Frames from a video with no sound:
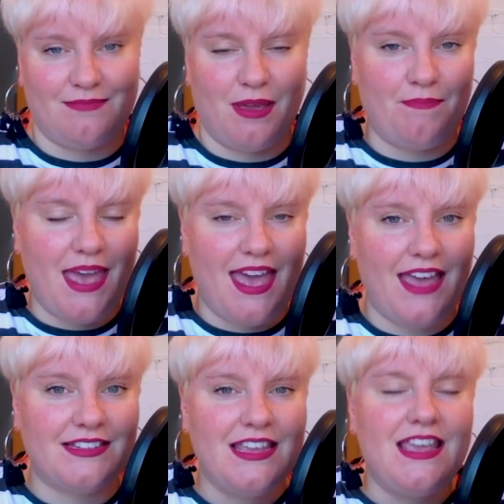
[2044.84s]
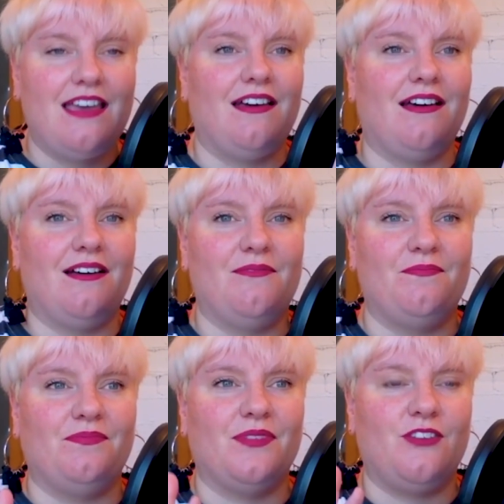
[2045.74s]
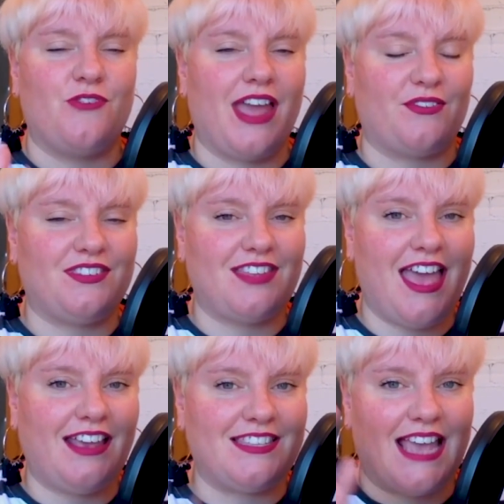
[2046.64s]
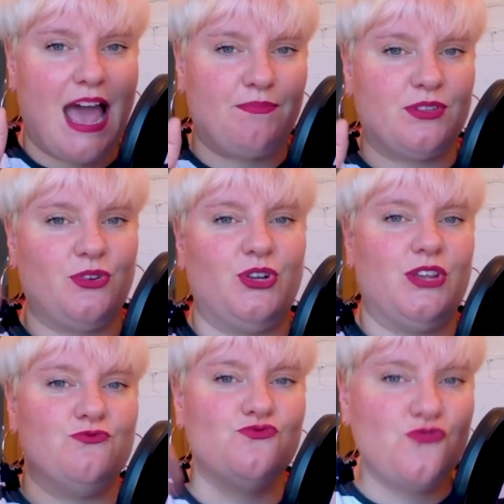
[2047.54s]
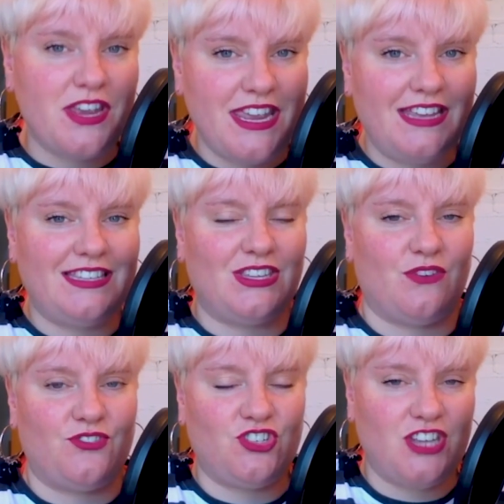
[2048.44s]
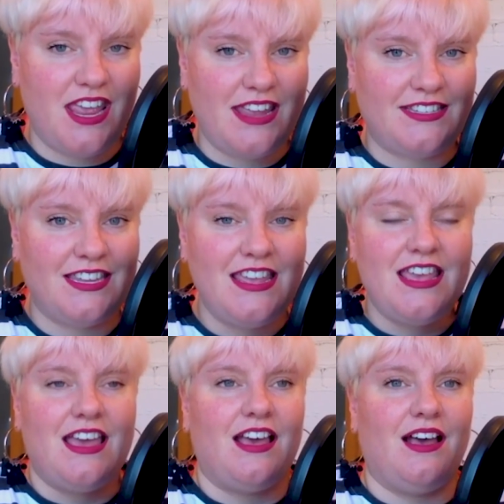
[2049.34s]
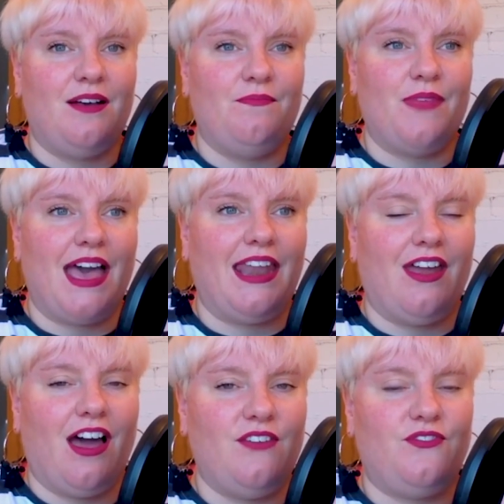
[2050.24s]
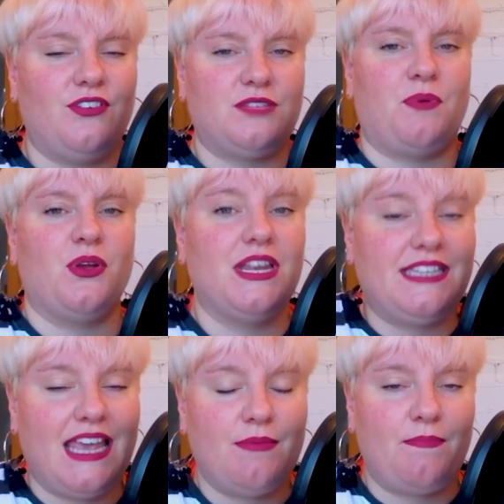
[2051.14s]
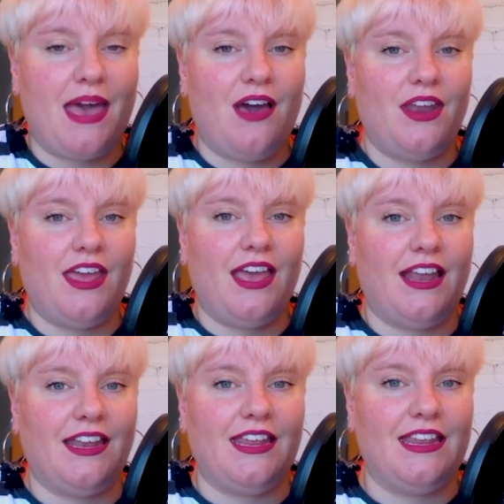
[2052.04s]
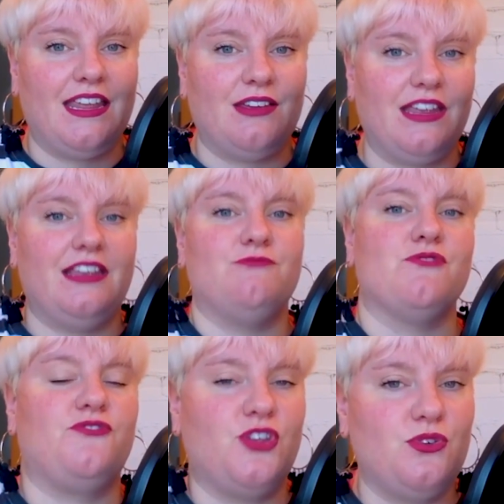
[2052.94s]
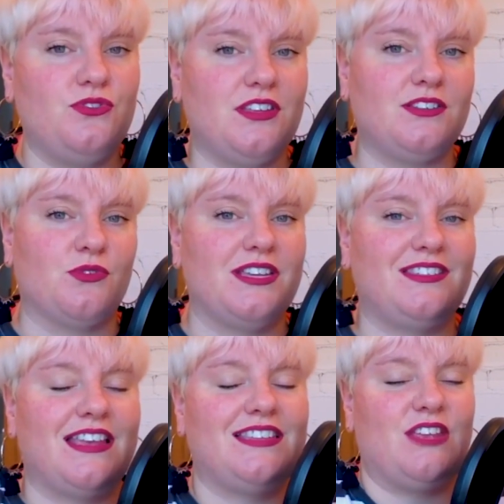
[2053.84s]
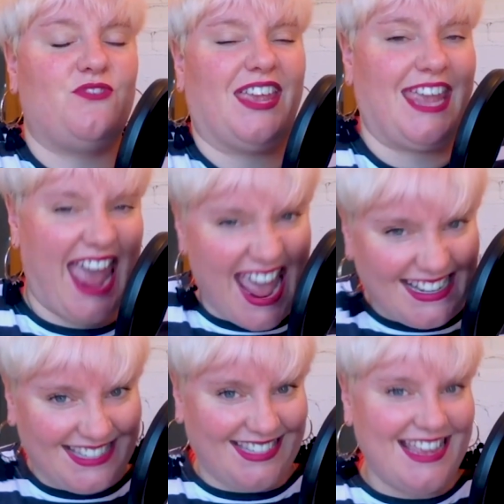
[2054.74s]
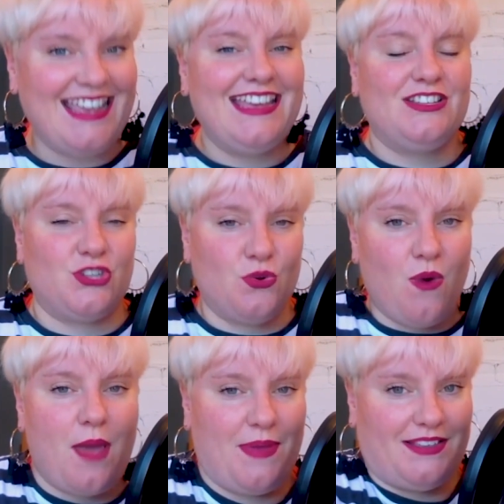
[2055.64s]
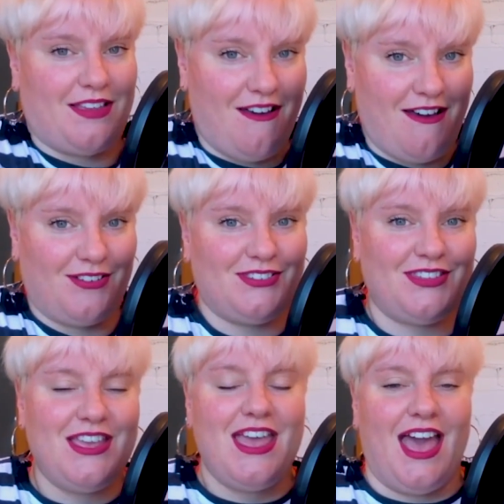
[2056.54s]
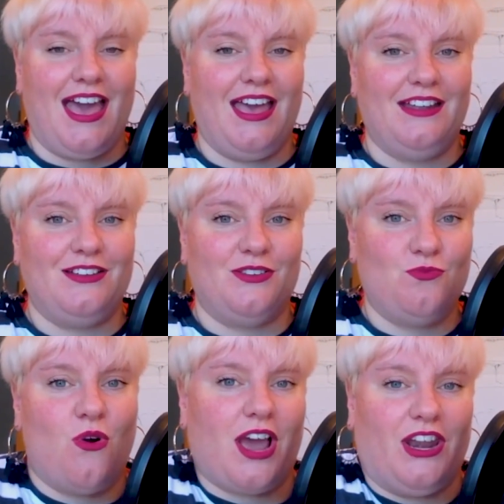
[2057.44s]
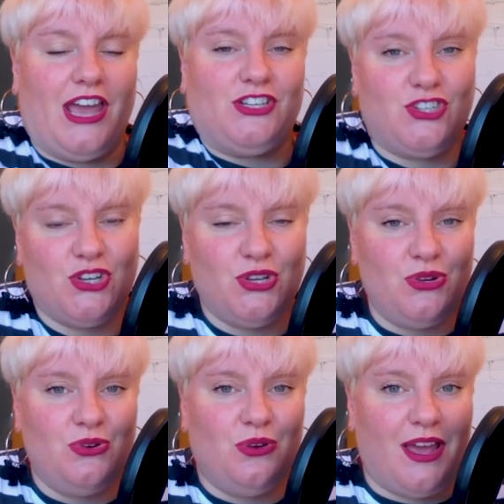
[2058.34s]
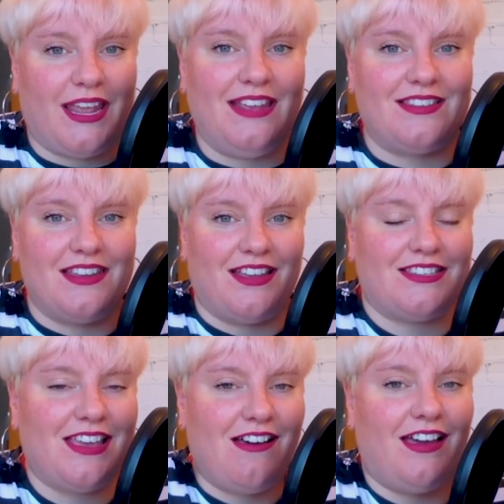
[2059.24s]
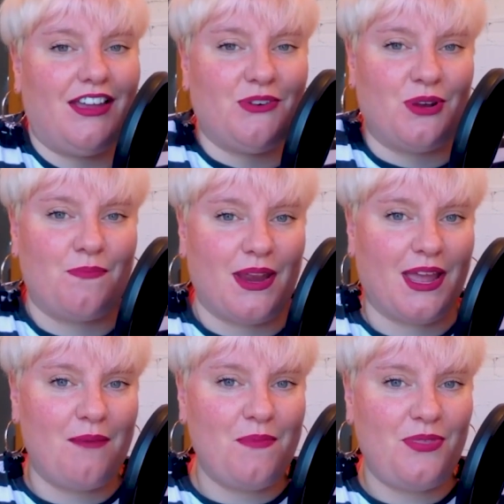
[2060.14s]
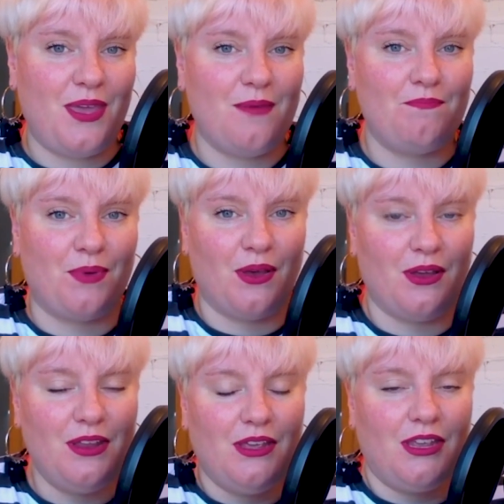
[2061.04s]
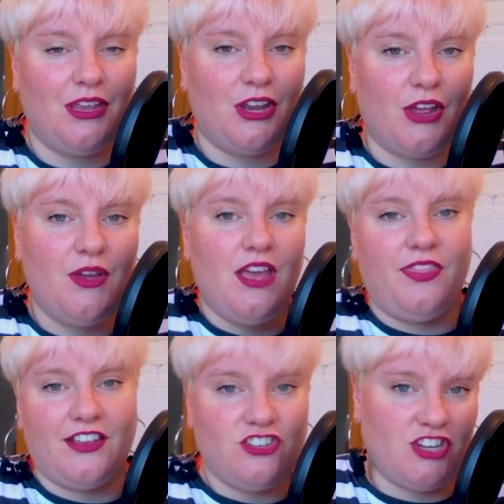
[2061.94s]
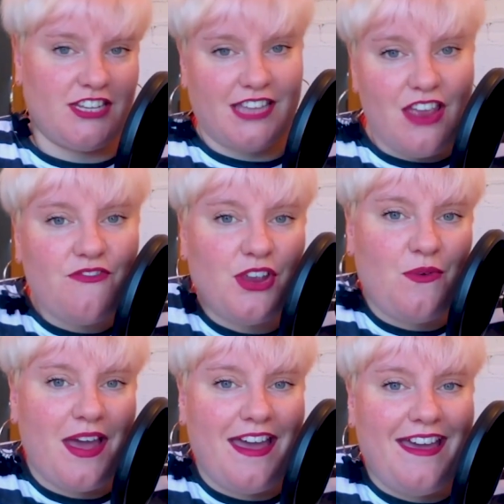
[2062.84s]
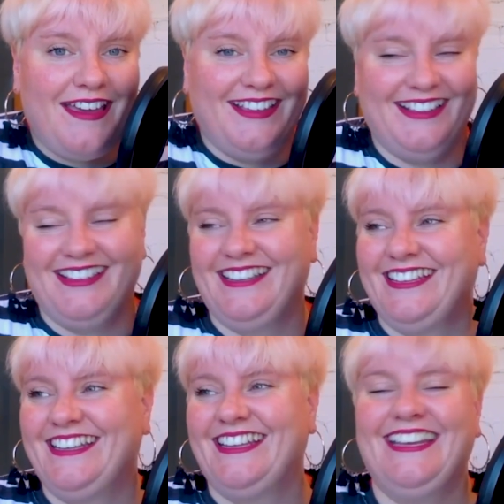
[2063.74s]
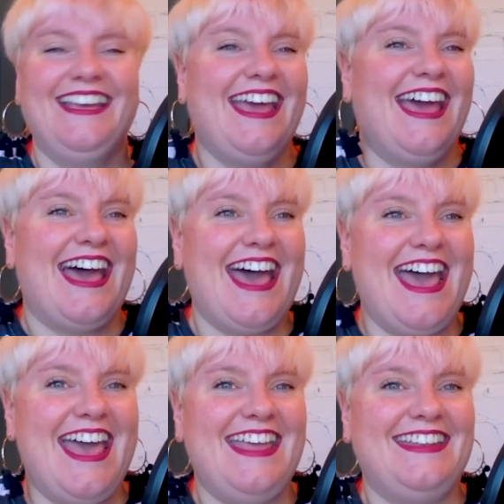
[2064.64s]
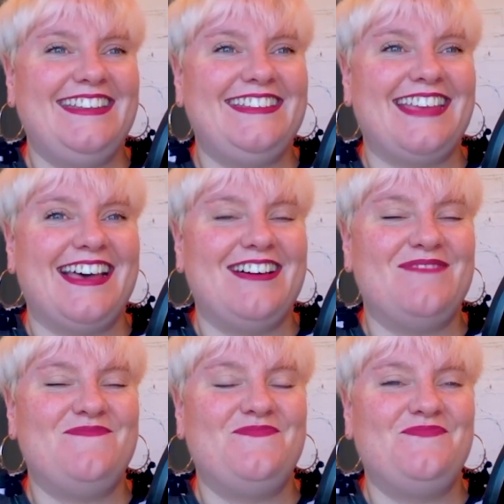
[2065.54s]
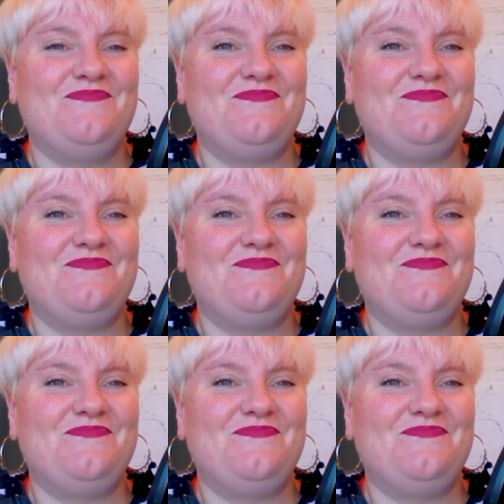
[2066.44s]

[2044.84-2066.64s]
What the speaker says: in my bed. If we have sex, it absolutely reeks of shit. And I've spoken to him about it, and he refuses, or he says he forgets to wipe his ass. And what can I do? Like, he's a nice guy. I don't want to break up with him, but, you know, there's shit everywhere. And I